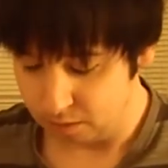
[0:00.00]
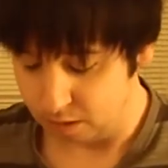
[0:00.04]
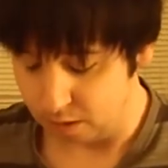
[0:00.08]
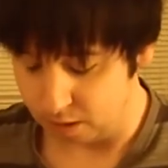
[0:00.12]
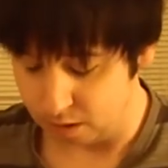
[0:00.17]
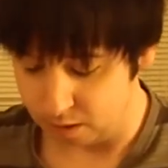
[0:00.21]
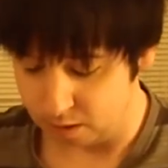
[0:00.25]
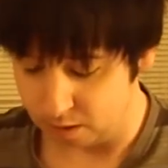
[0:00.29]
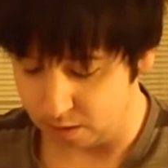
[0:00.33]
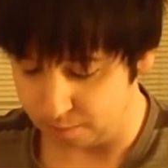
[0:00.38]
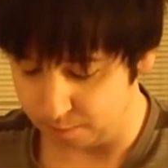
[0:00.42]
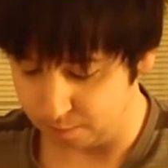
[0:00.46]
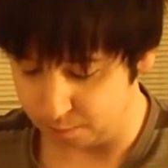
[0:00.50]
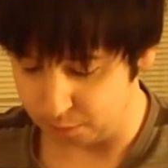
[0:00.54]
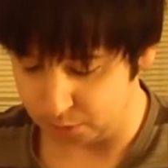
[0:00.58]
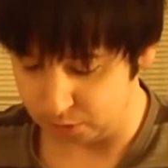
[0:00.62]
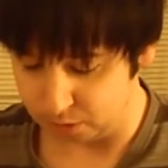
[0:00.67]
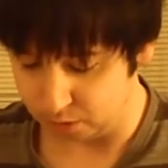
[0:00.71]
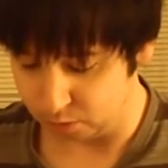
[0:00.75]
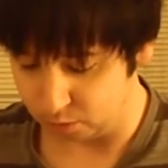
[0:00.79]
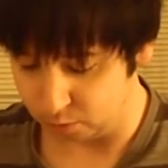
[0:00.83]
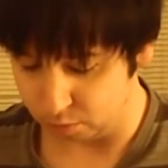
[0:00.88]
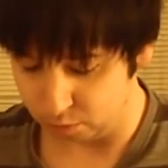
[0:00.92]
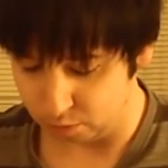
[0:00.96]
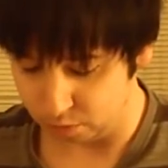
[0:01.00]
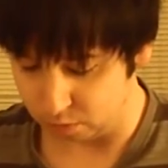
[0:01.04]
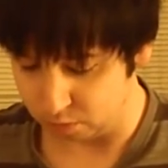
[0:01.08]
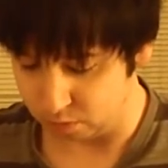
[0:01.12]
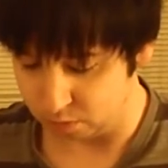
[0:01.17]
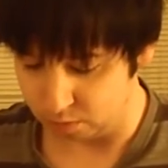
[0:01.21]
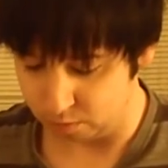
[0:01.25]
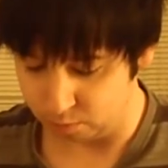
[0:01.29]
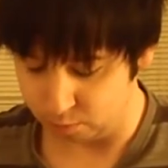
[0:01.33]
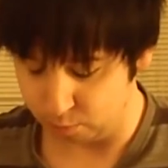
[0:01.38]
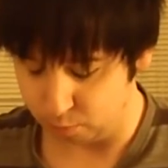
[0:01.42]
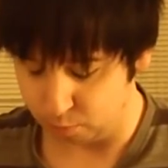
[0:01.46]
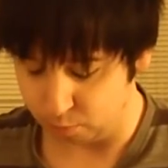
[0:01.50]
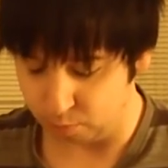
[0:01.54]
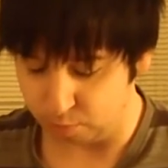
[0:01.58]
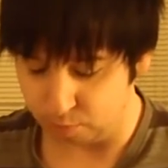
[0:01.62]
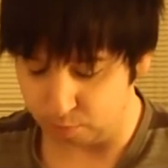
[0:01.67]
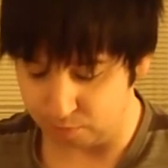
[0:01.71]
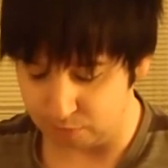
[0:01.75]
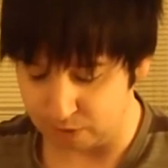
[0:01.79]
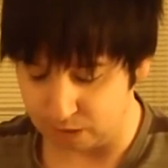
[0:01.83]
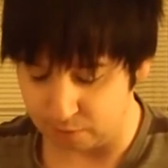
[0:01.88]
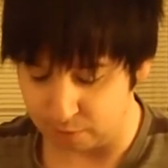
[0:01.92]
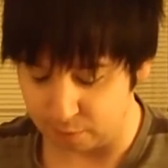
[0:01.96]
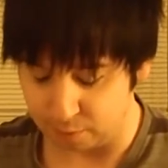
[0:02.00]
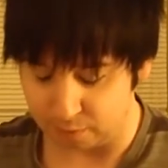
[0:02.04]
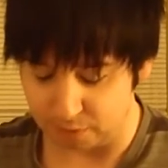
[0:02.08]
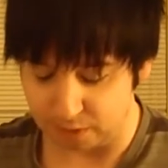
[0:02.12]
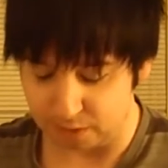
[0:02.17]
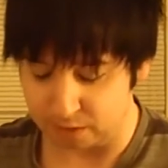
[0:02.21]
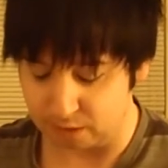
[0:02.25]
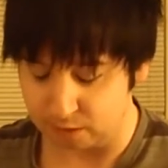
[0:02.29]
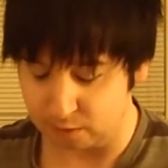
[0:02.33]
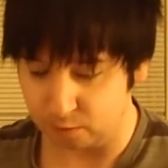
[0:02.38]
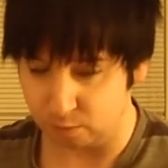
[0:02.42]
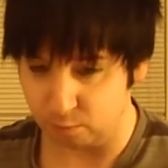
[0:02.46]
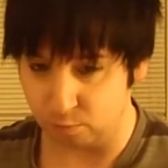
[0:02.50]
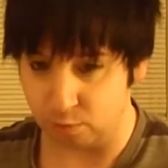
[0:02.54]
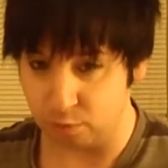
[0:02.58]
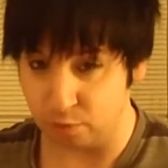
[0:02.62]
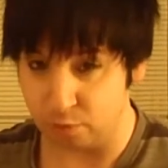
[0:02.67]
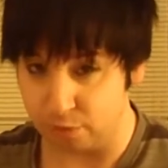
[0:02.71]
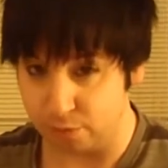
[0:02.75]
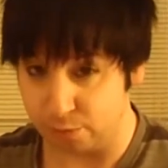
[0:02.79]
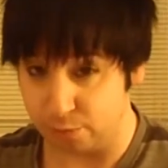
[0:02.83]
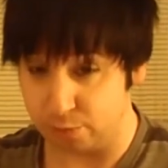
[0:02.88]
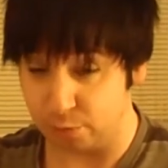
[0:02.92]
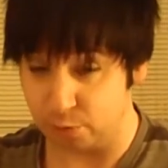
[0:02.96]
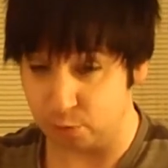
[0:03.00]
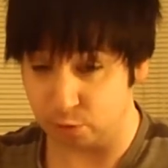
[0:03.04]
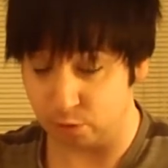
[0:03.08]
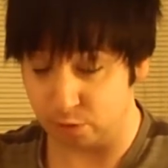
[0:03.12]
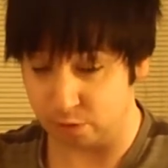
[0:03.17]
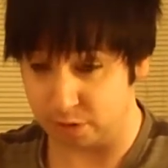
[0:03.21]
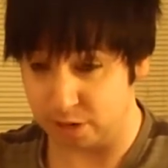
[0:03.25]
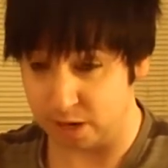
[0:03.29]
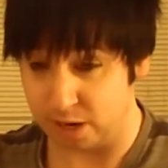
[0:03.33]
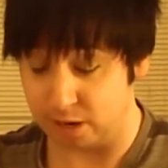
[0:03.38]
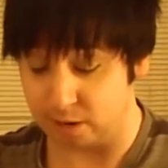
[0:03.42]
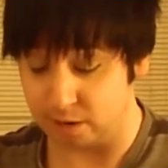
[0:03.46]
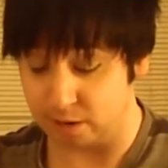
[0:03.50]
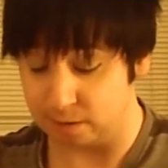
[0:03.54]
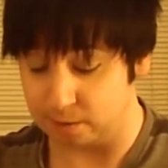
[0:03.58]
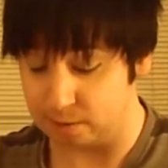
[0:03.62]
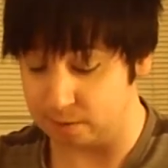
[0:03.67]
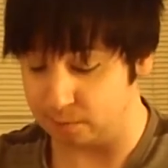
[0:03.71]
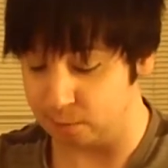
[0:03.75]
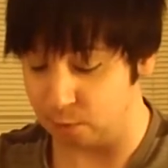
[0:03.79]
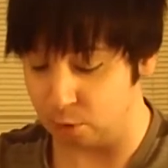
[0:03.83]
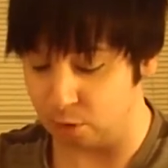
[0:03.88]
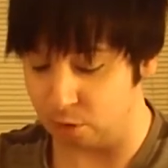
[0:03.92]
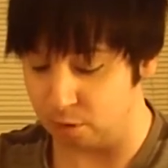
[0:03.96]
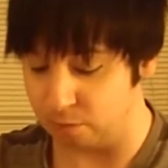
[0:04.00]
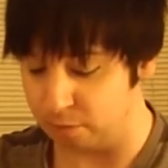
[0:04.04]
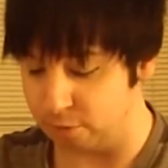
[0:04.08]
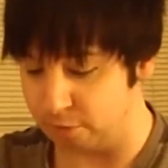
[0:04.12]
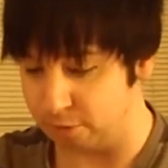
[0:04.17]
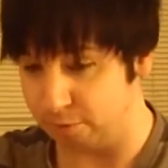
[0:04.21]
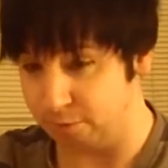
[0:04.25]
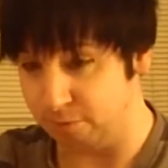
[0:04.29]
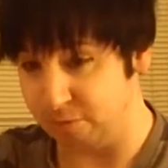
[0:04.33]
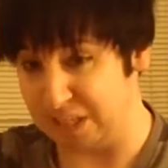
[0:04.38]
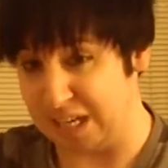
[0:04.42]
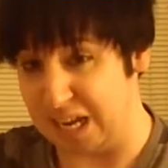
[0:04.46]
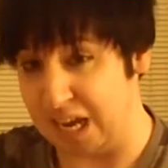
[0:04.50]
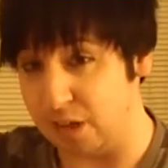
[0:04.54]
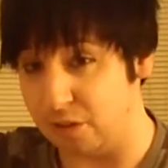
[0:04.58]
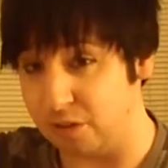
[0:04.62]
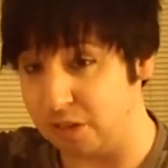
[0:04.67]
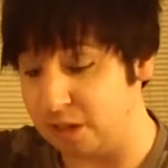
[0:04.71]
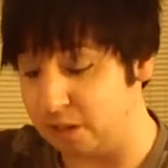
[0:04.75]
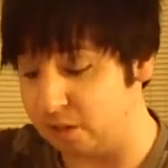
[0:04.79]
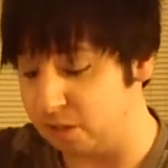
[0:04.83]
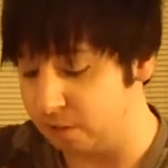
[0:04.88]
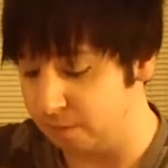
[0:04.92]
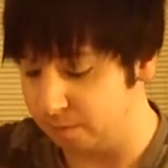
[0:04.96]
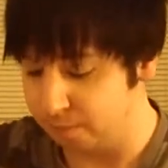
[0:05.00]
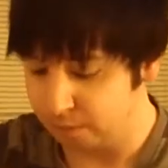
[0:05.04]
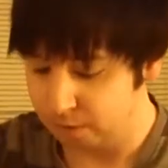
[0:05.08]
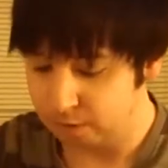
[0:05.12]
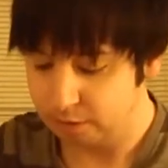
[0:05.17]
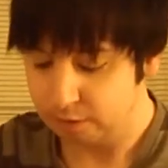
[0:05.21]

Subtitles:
But this was the other thing that really, really stuck out of all the tallies.